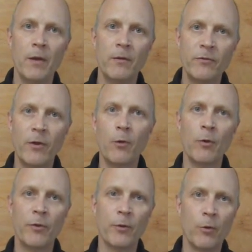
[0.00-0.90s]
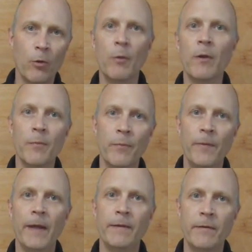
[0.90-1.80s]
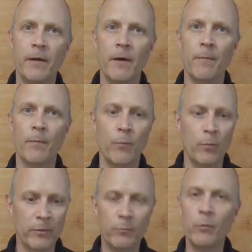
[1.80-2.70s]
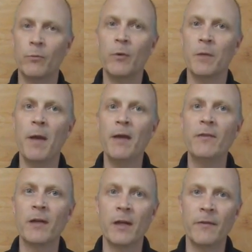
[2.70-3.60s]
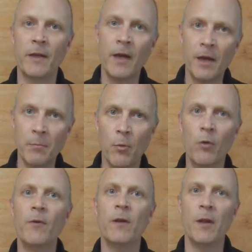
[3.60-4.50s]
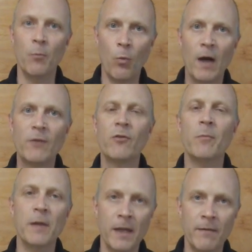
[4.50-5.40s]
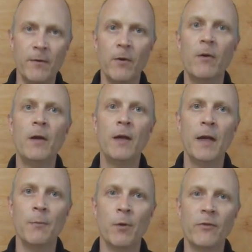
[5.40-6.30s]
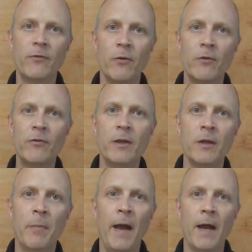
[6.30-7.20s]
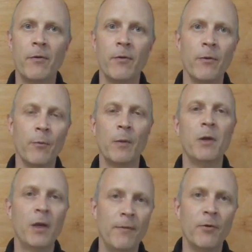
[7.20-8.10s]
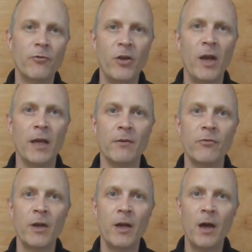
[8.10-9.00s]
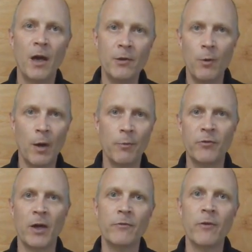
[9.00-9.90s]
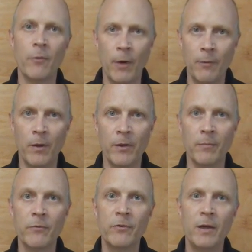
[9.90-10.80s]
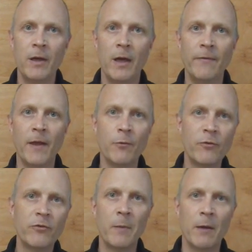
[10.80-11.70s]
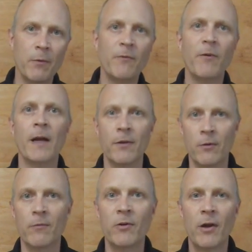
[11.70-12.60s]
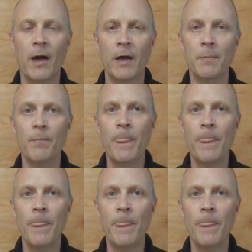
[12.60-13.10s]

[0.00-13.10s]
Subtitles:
start with a core rhythm that was really basic and then kind of morph it and watch the behavior. And when I started seeing a pattern in the way behavior changed, I knew I was on to the right rhythms. And then it was just a matter of refining it over time.